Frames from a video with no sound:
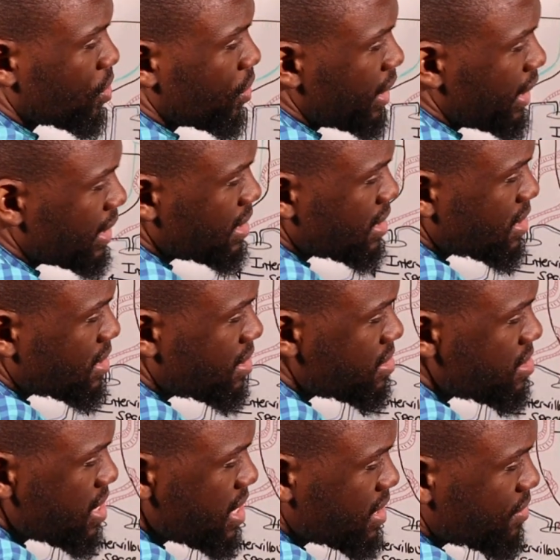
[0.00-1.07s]
So it is
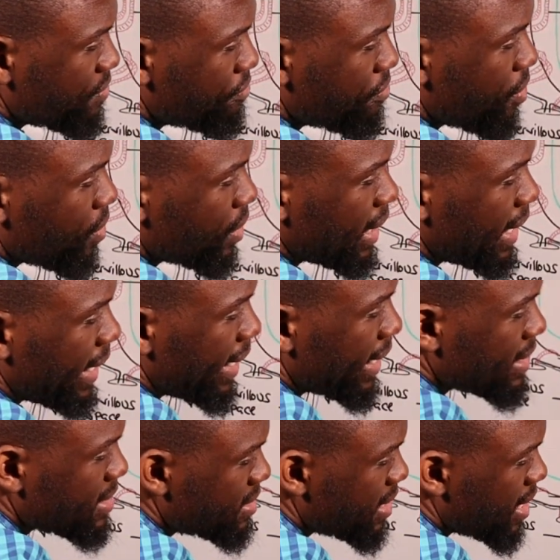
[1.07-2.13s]
these four
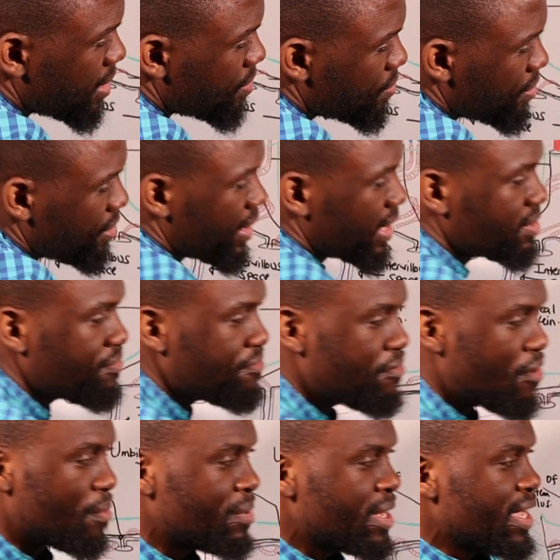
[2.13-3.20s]
layers now that
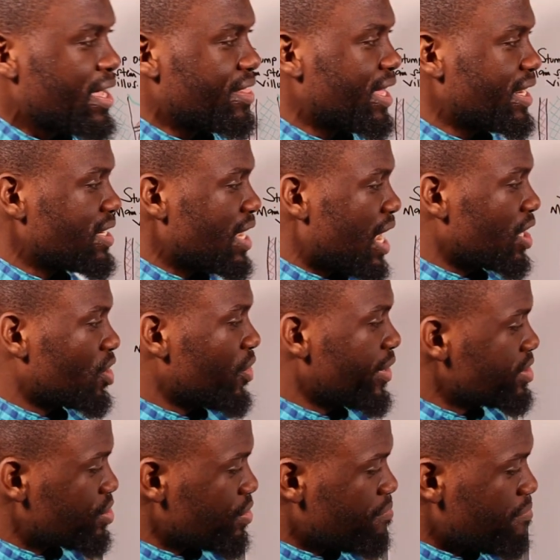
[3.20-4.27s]
form that are
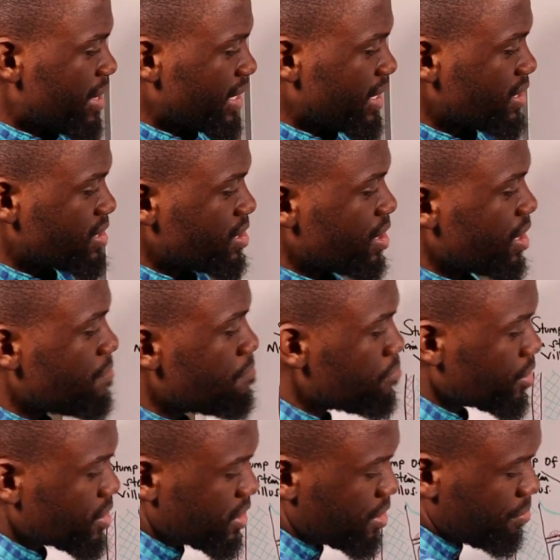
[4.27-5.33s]
going to make it
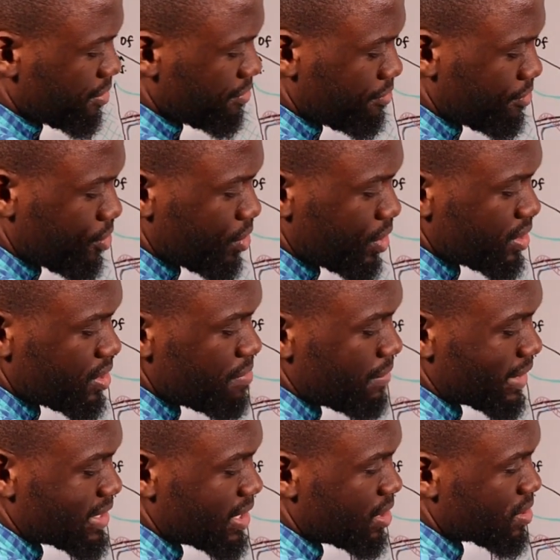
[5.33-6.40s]
impossible for the
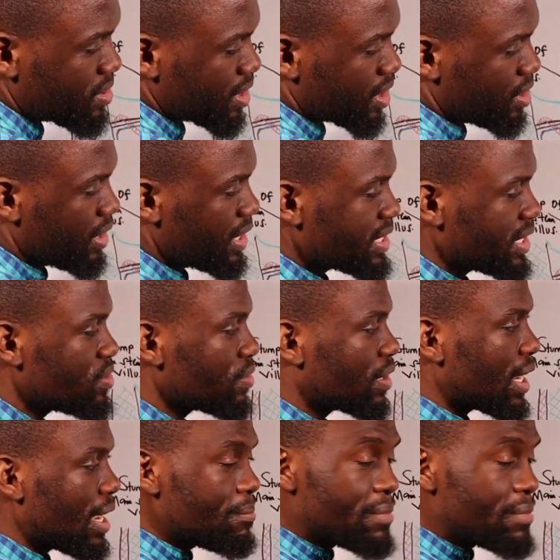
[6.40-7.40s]
maternal circulation to